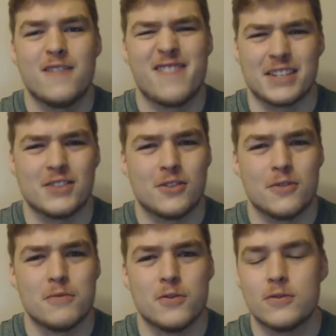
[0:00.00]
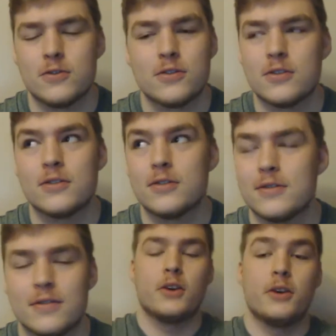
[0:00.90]
Thanks so much.
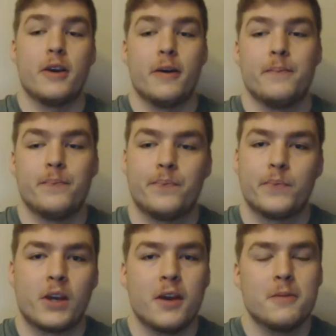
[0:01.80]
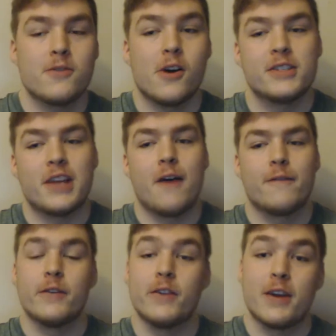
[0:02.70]
So yeah, keep your eyes
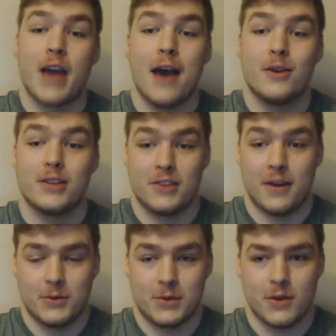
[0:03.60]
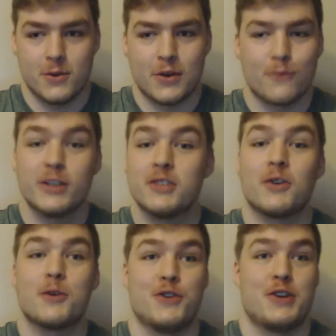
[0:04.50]
out for the Outlast episodes. I'm really
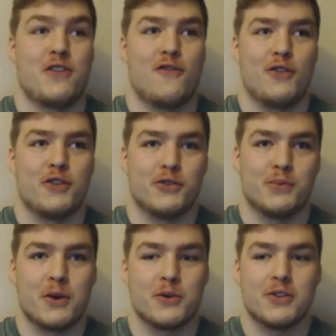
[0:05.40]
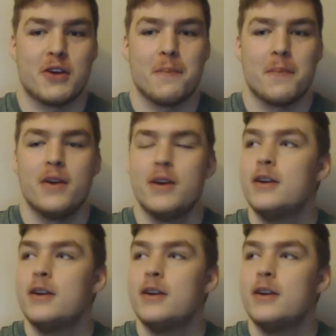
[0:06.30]
sorry that I didn't finish uploading them.